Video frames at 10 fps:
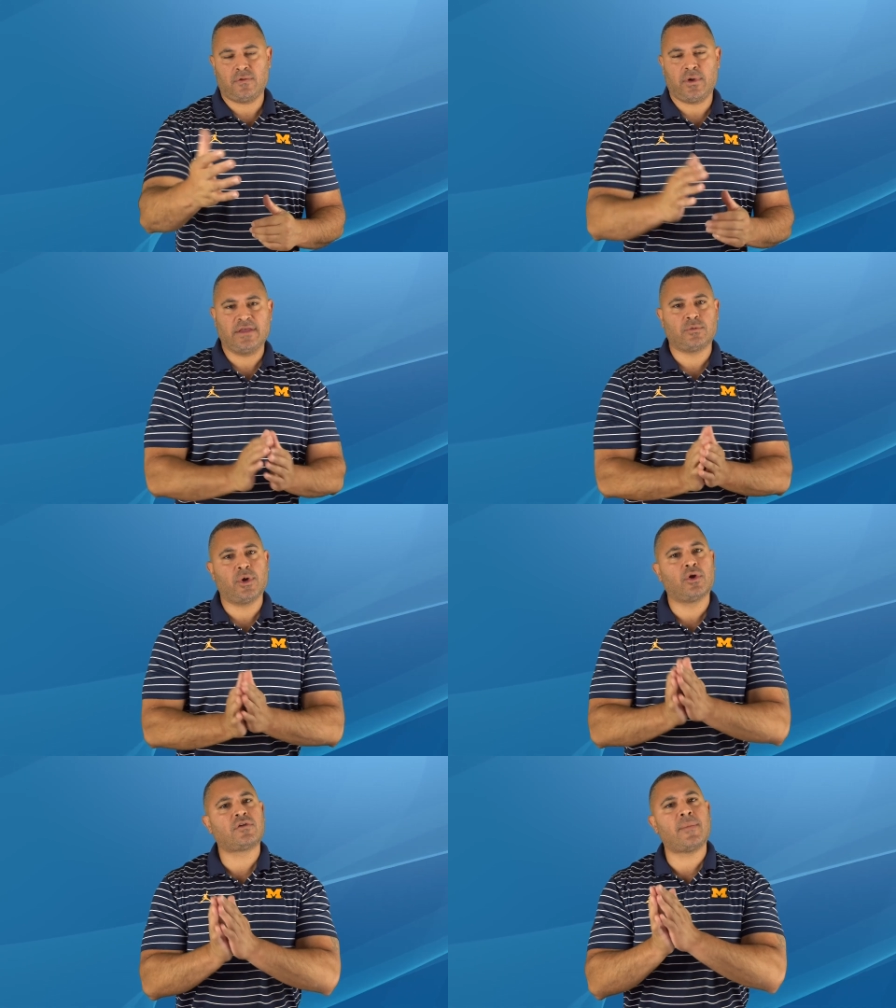Okay, so we're
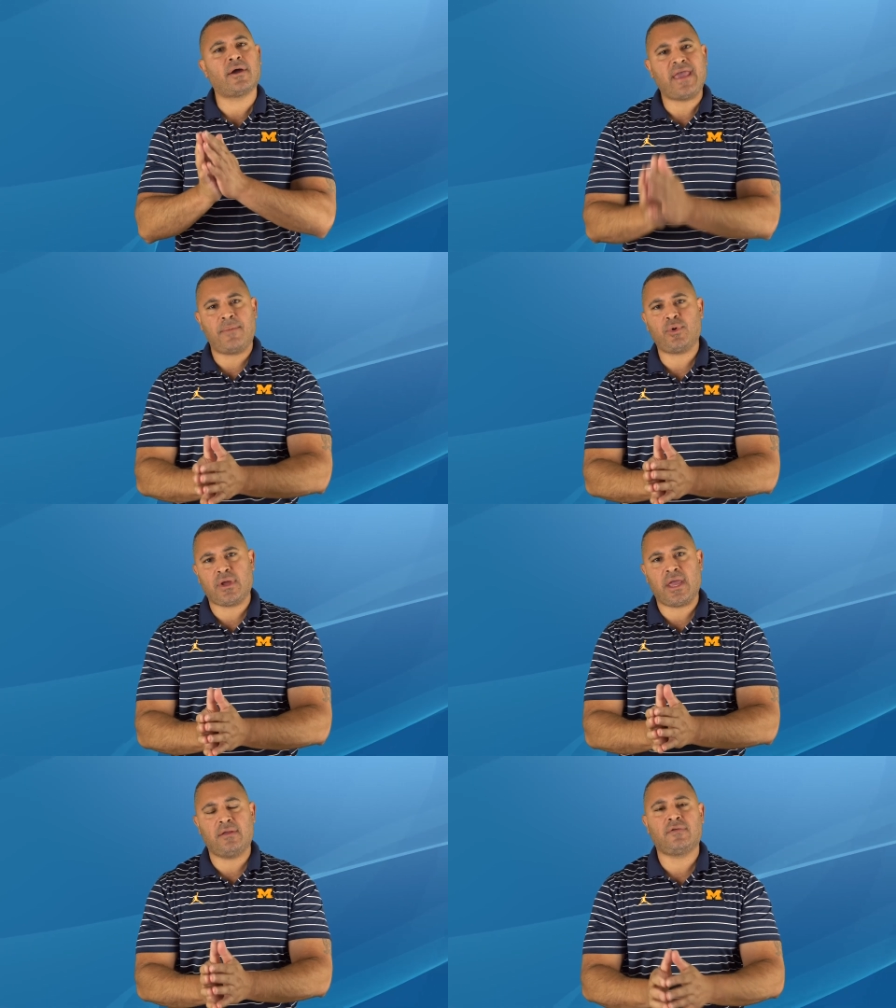going to talk about capital
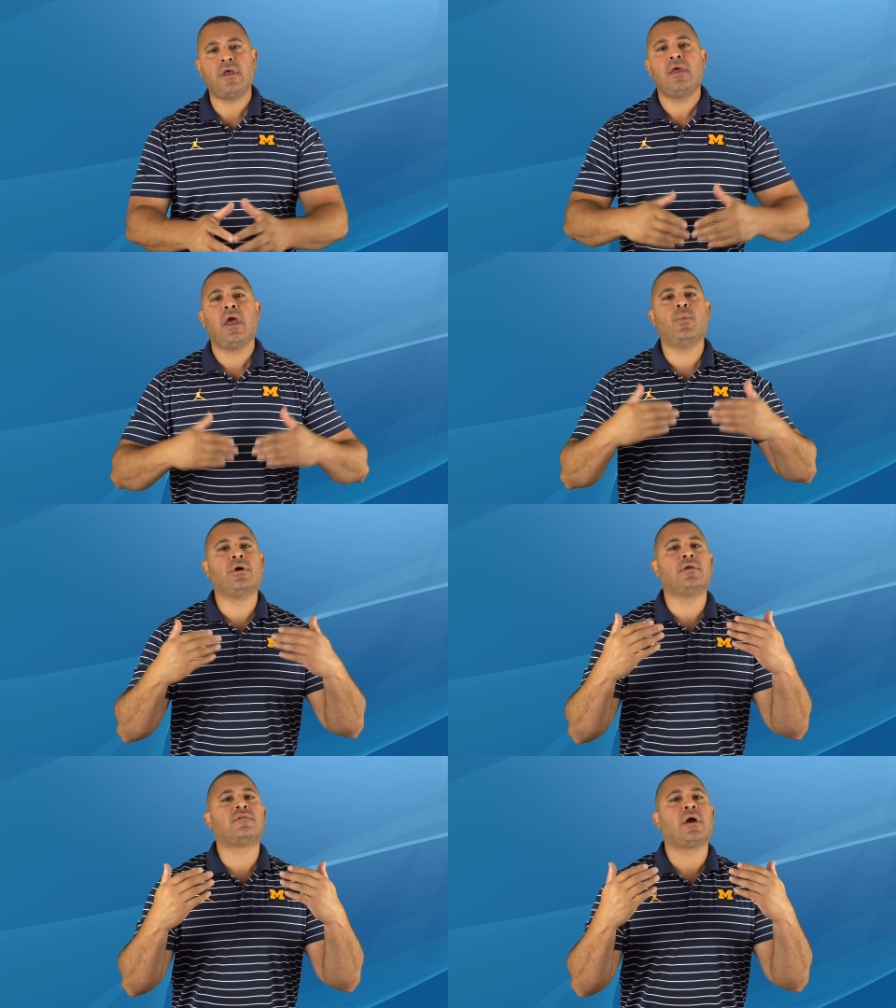gains and we're
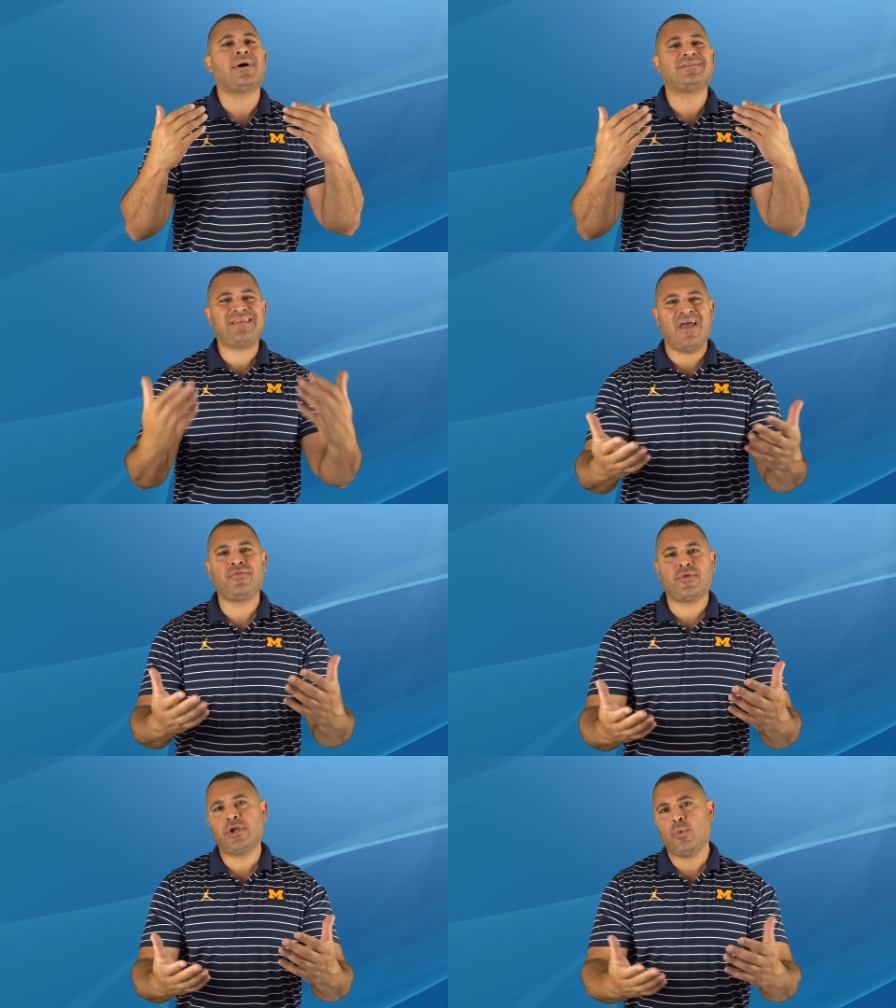going to talk about
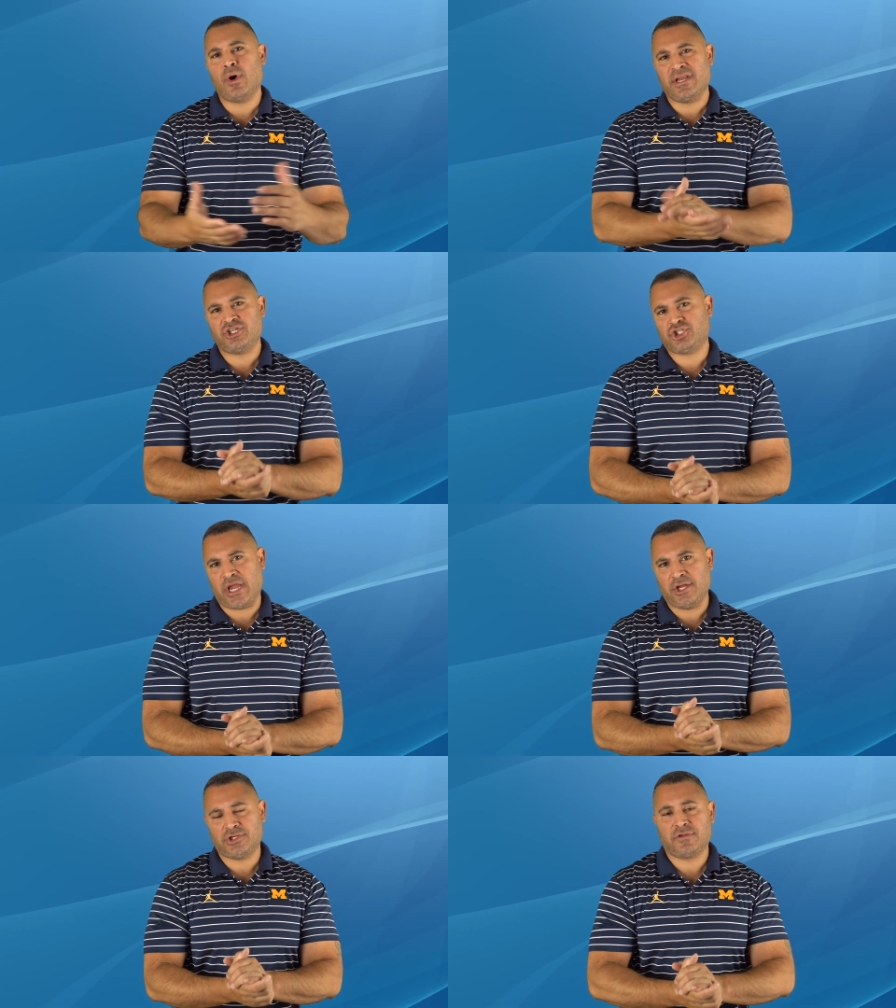1031
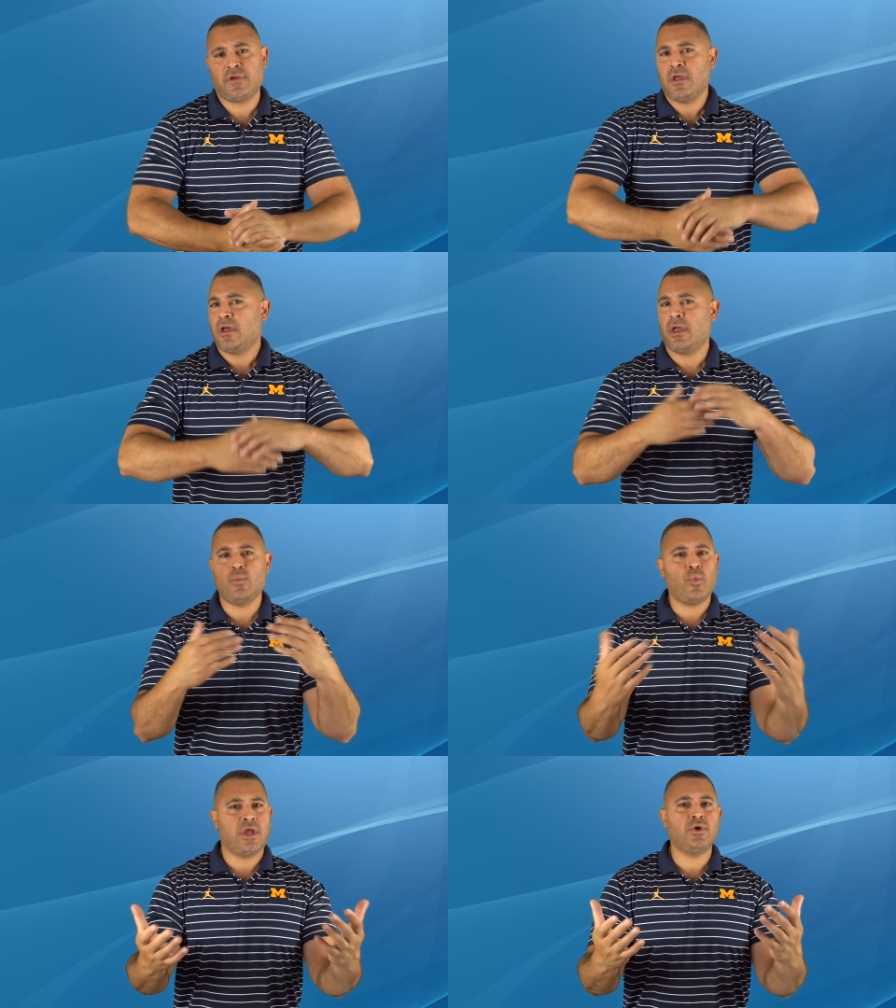exchanges
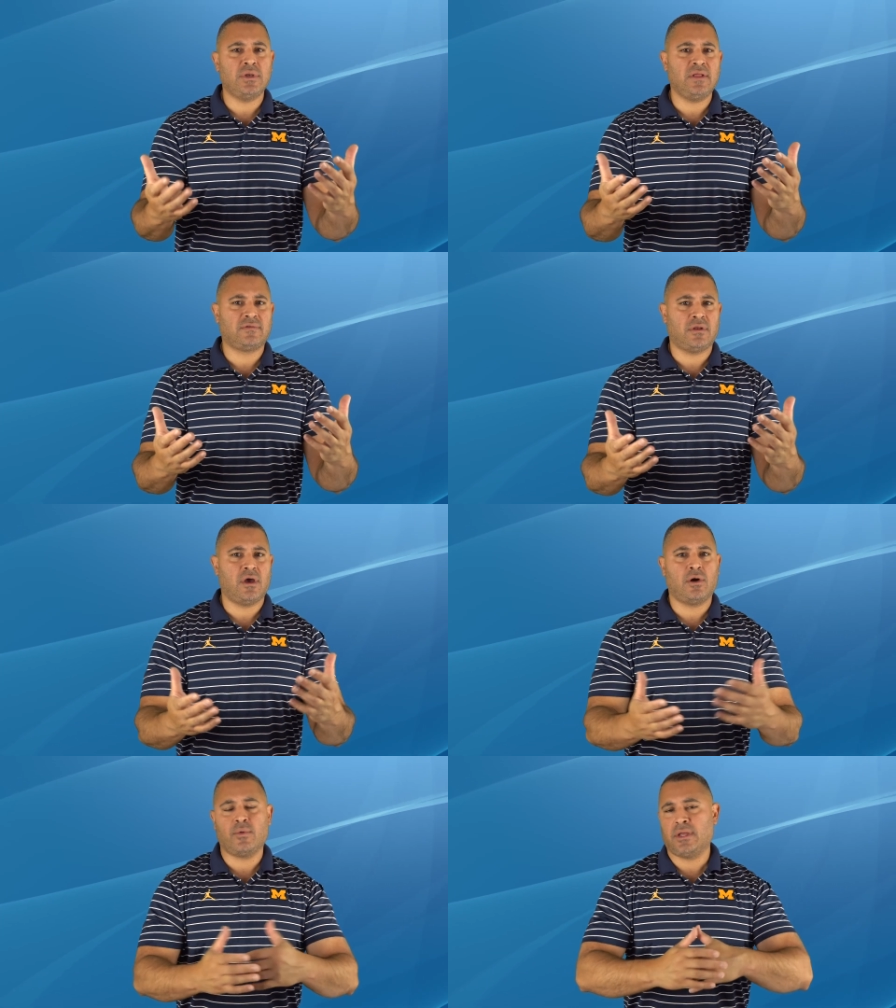and what you need to
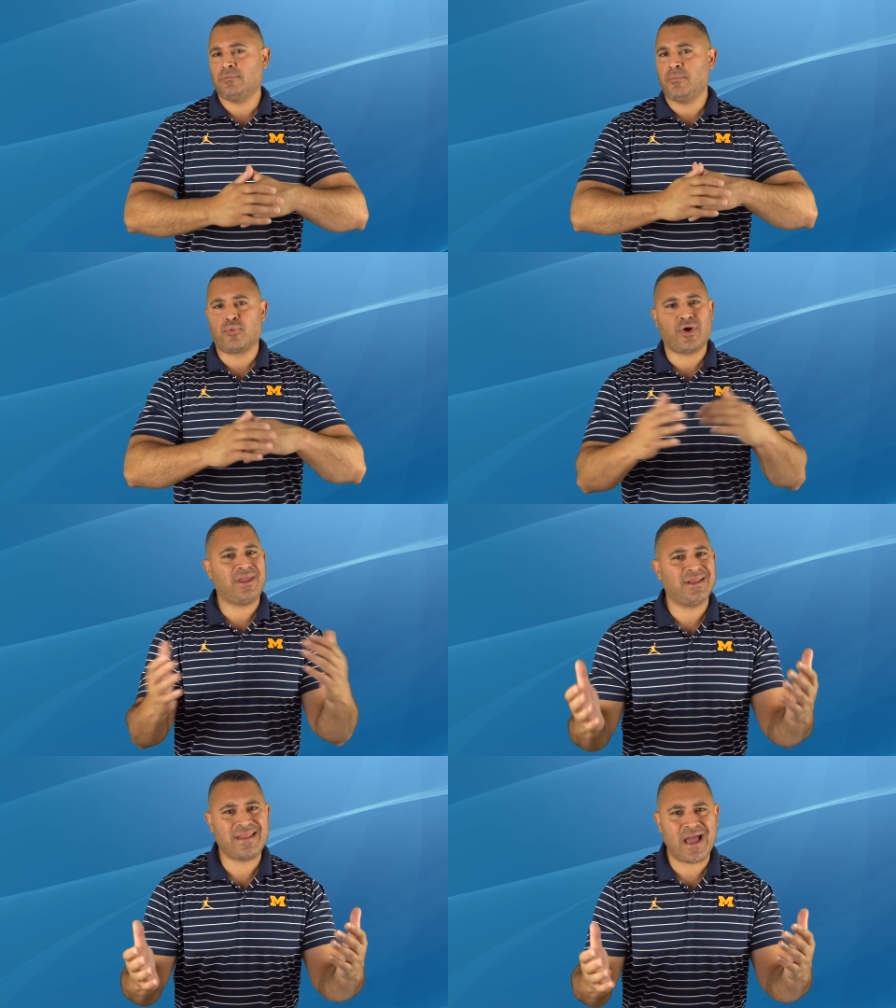know and
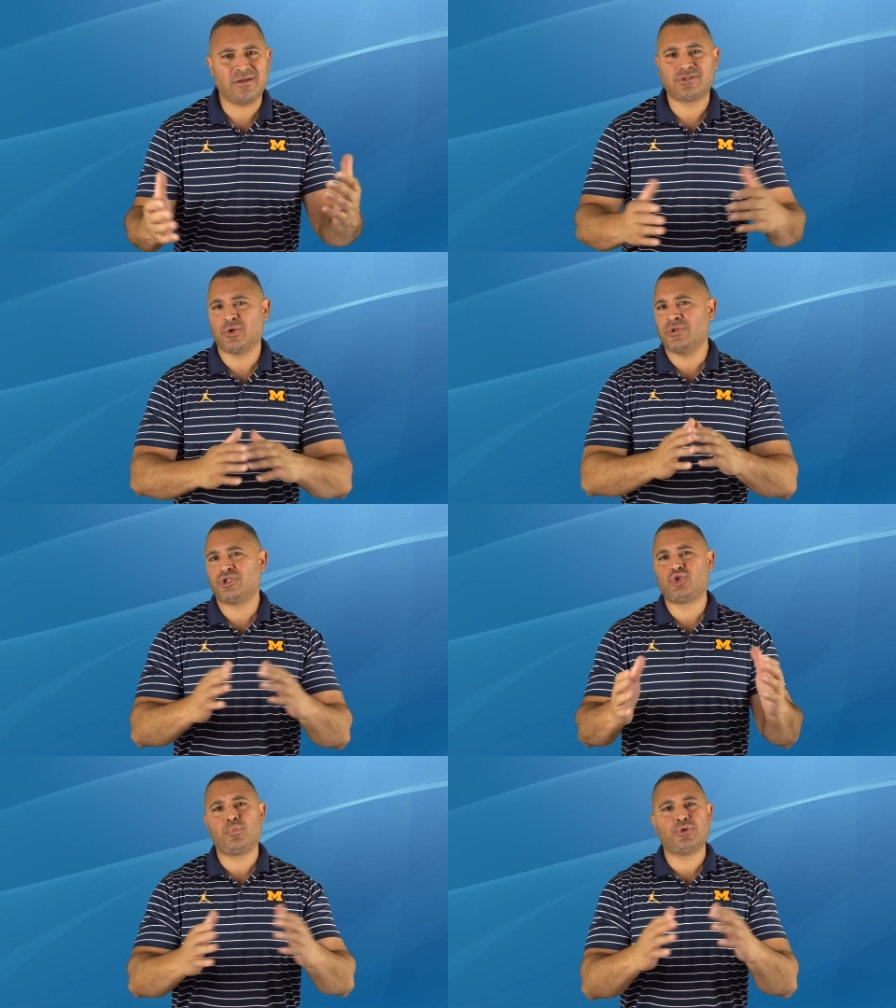break it down so it's
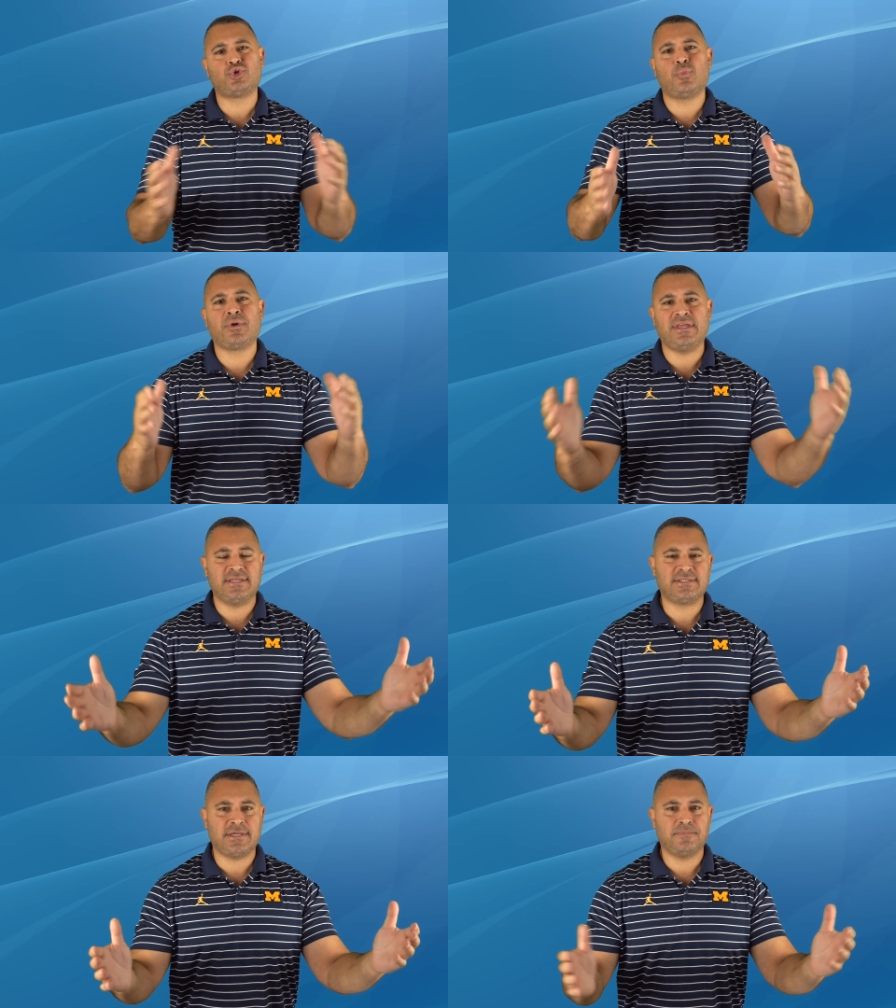super
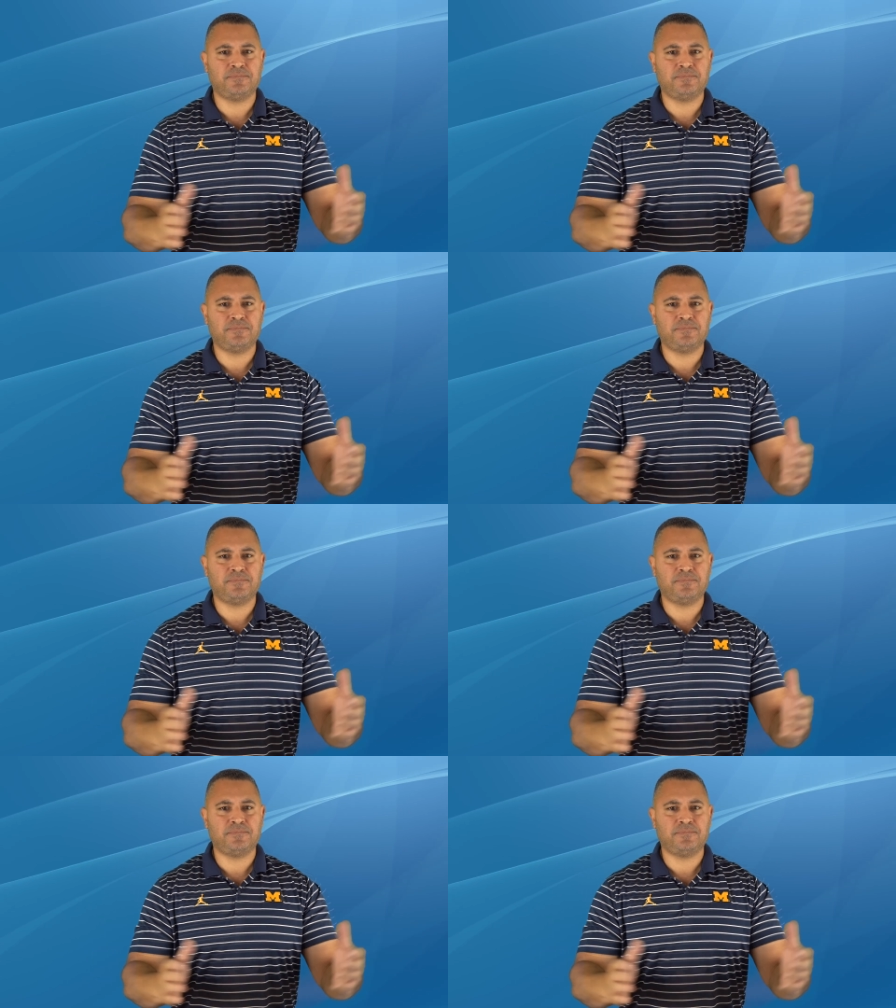easy.